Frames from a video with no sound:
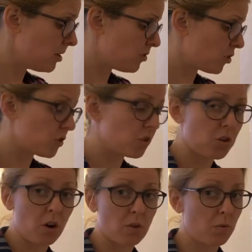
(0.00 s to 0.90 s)
to just
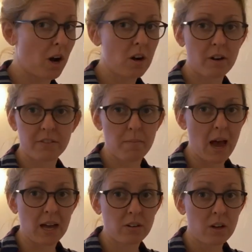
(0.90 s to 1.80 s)
start right off the
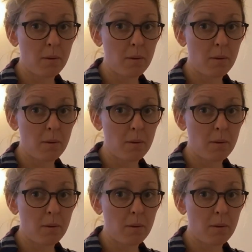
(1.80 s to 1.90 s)
bat